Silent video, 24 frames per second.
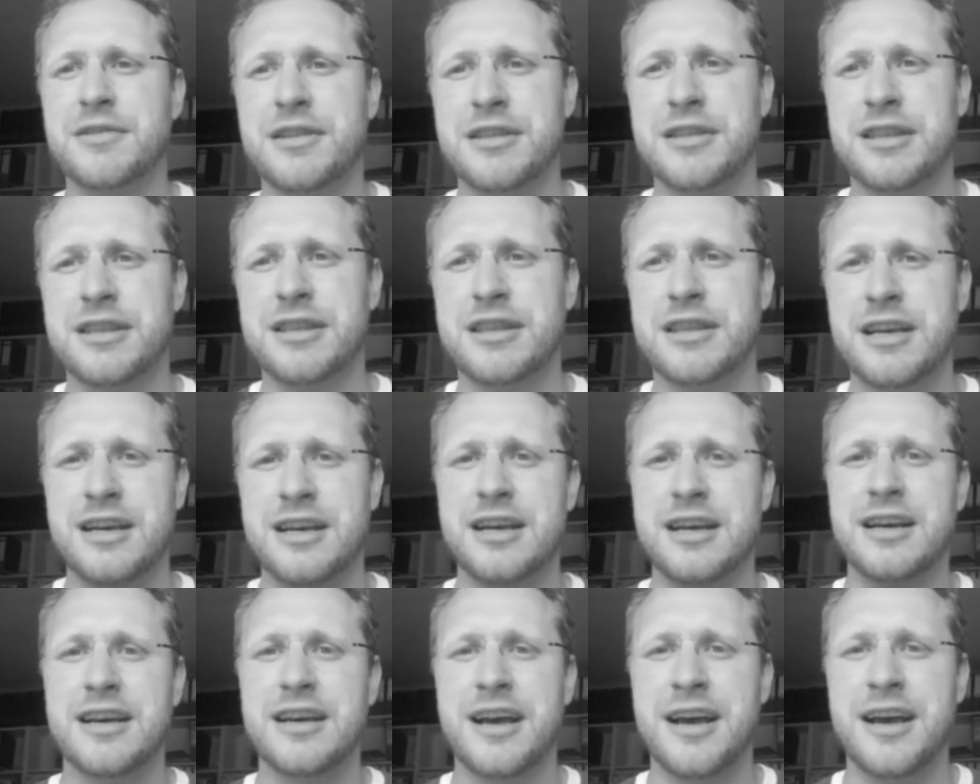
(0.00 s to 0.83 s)
the
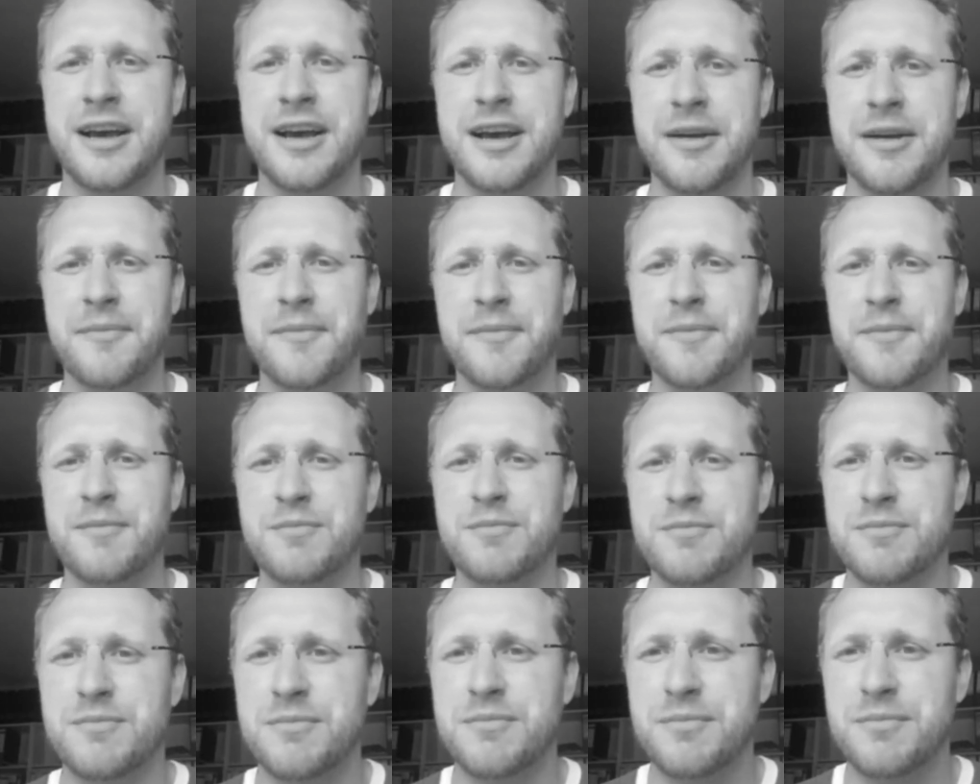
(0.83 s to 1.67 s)

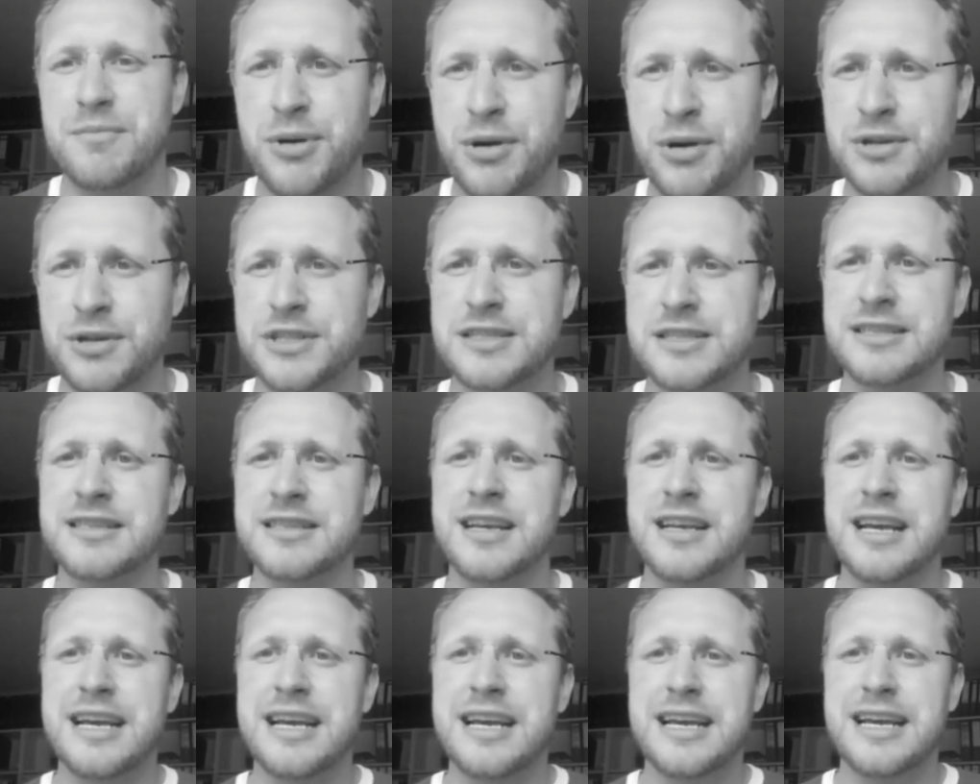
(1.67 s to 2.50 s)
person
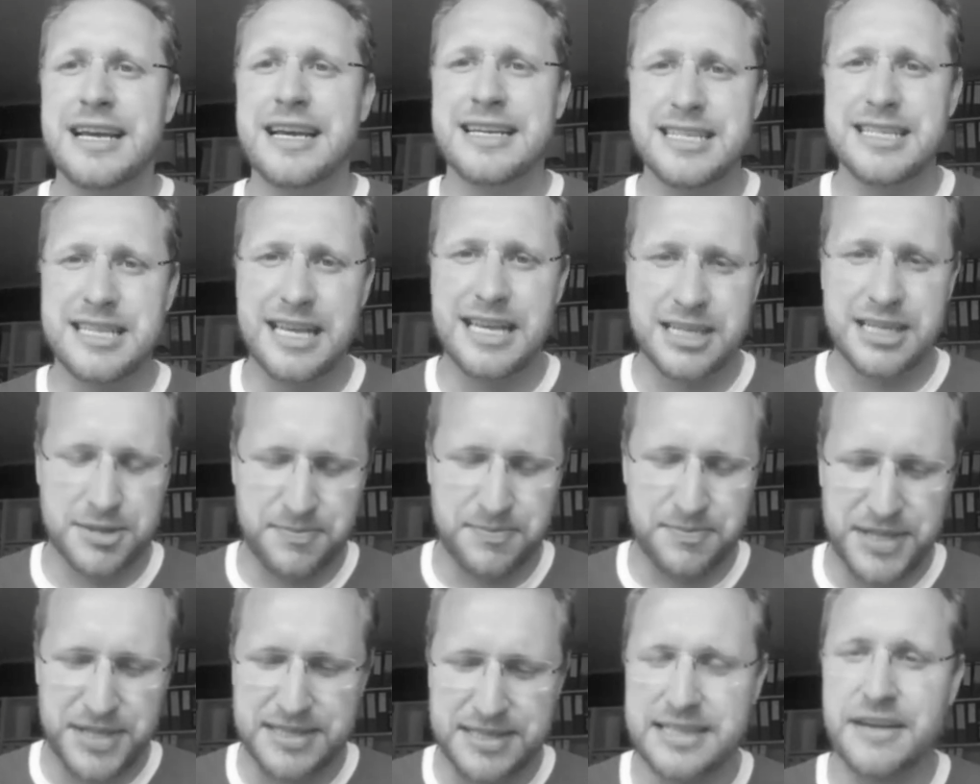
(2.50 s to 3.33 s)

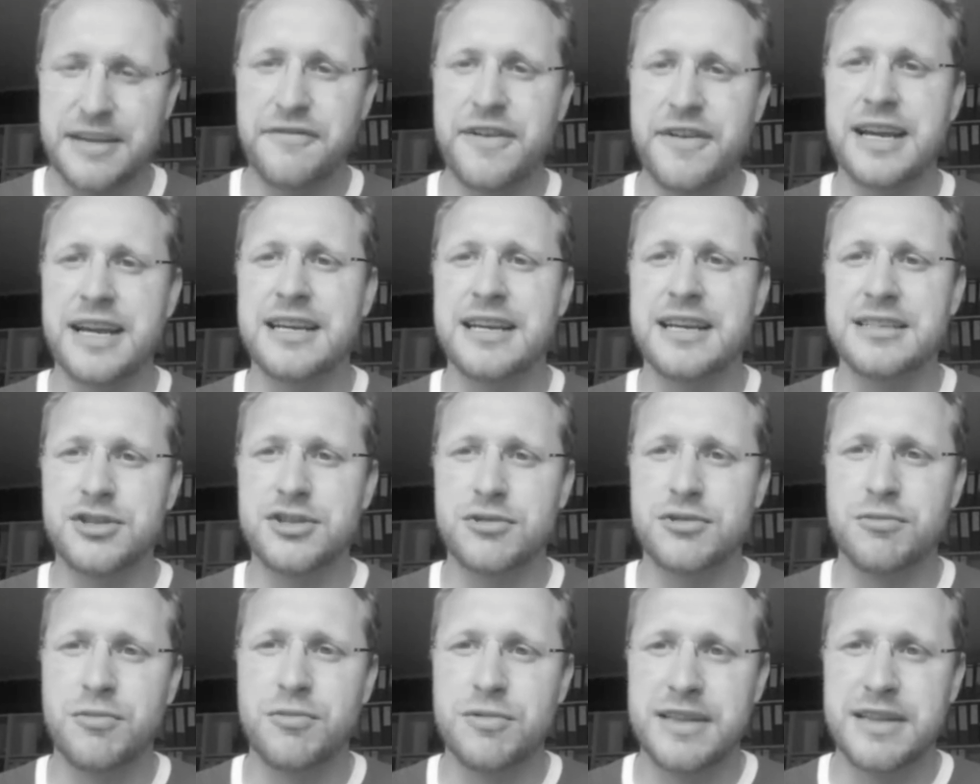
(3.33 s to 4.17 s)
specific
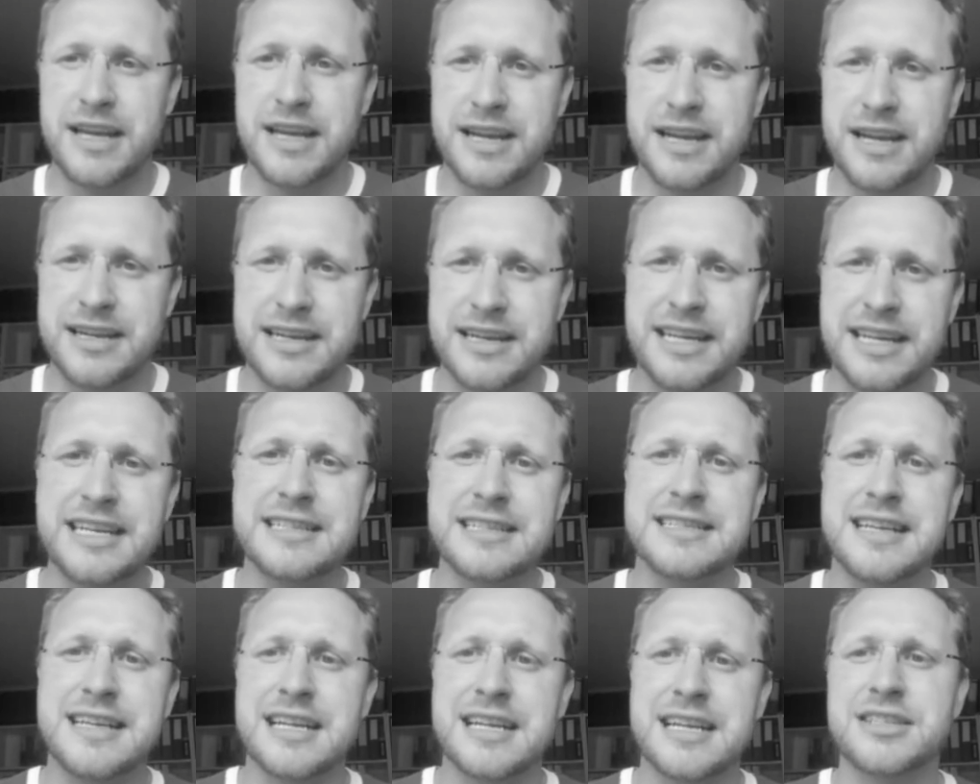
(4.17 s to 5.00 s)
to their
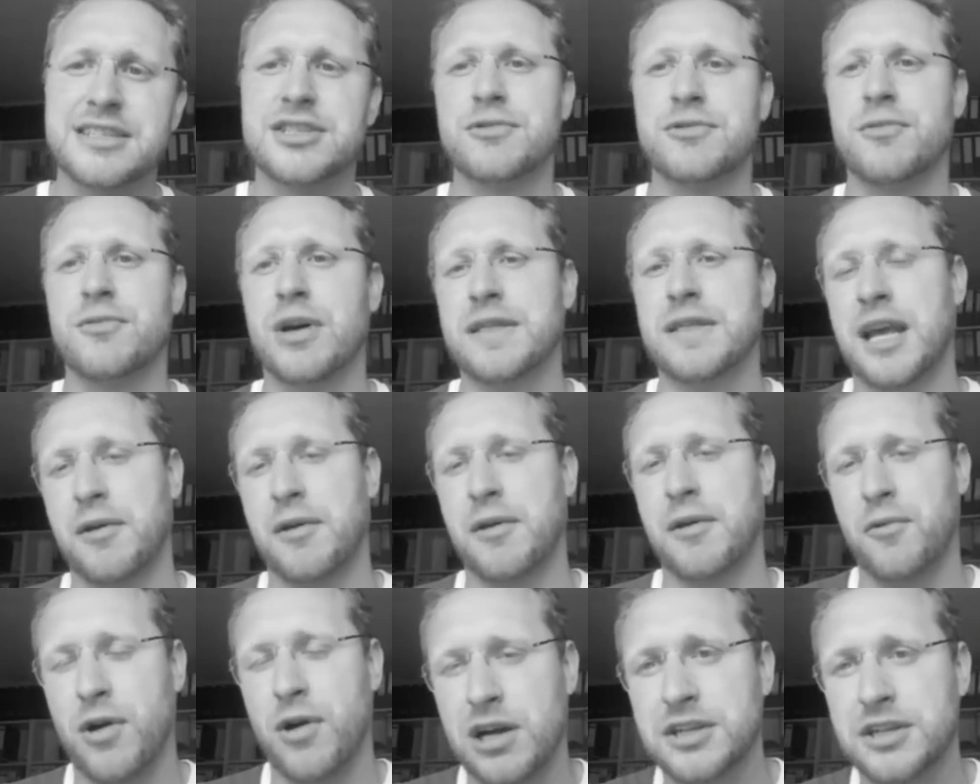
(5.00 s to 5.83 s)
needs and to what they
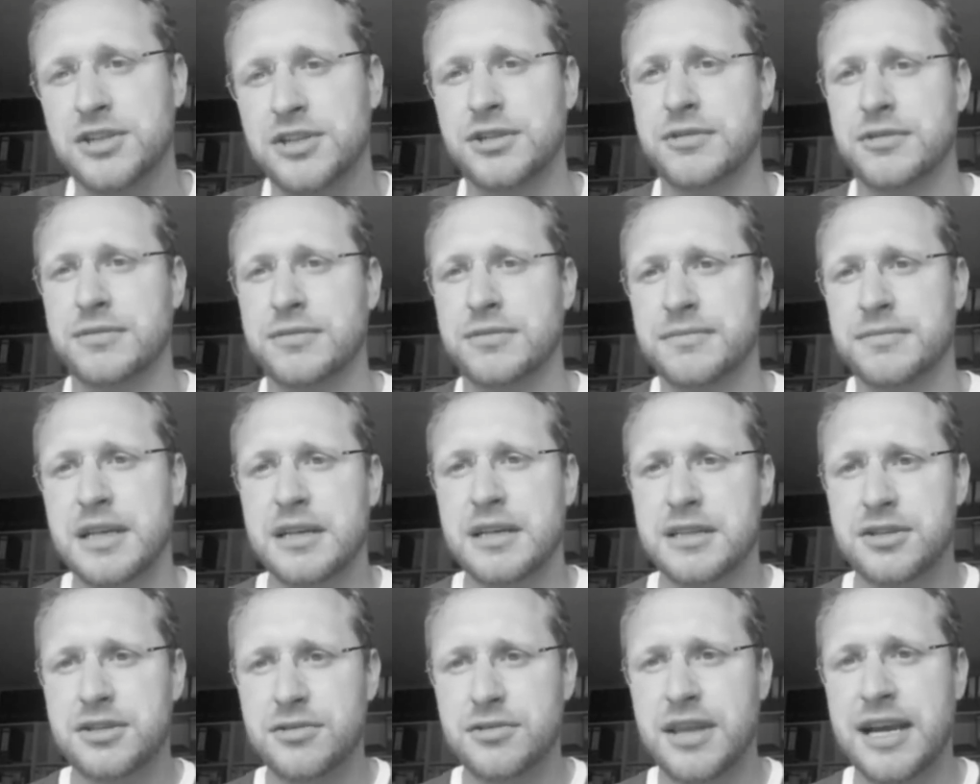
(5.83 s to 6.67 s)
want to do,
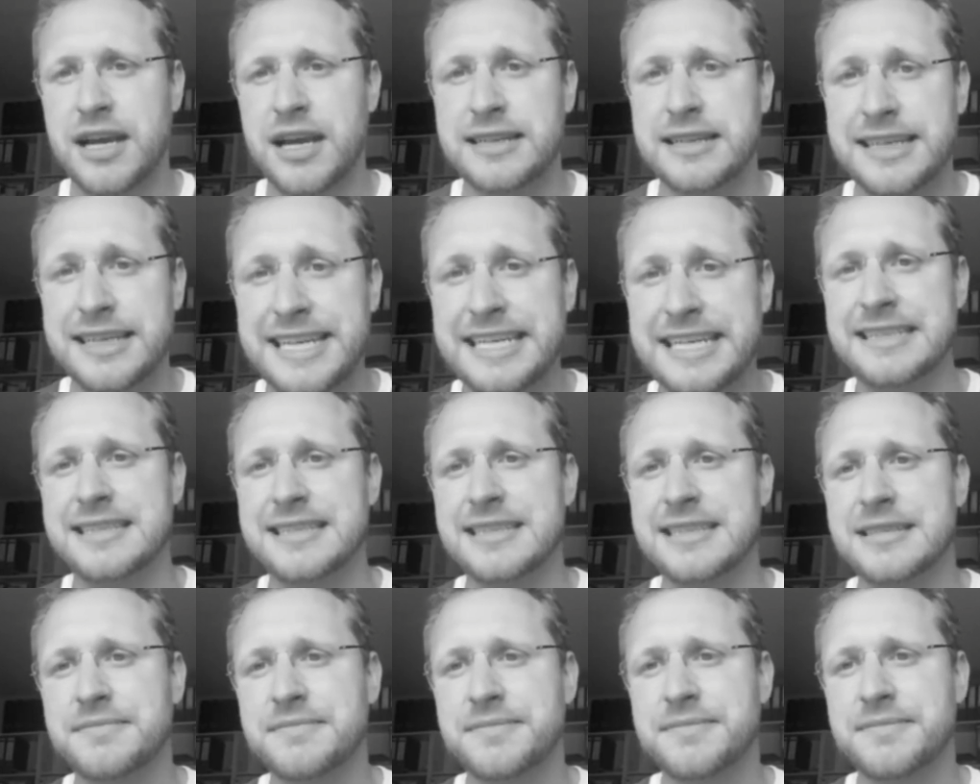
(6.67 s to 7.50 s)
to their
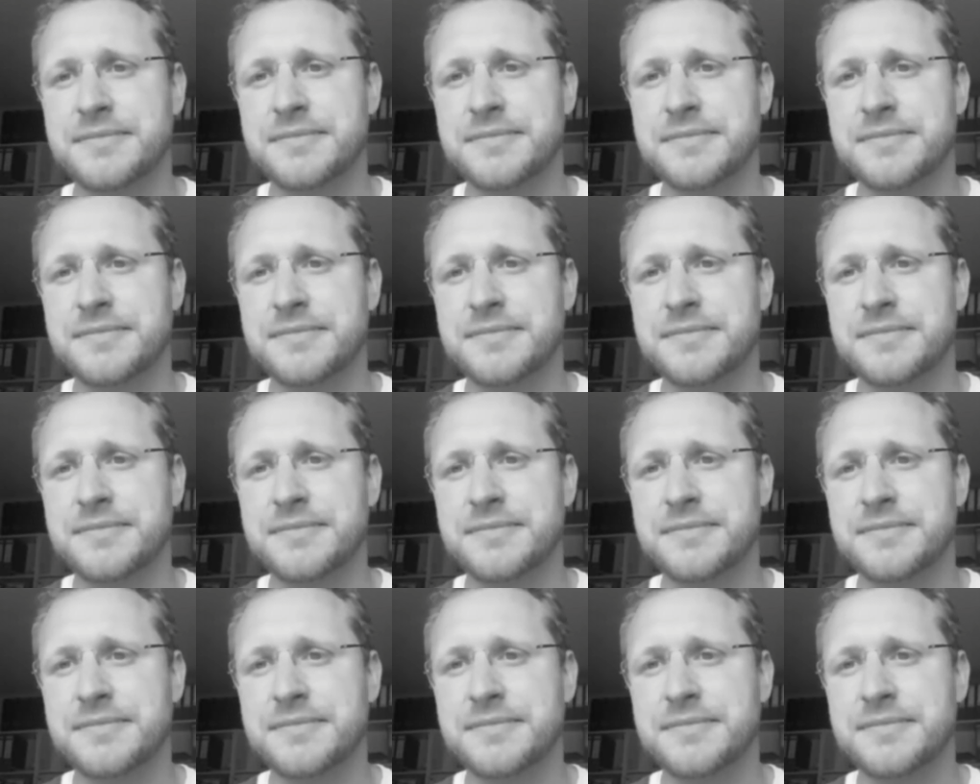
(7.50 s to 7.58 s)
needs.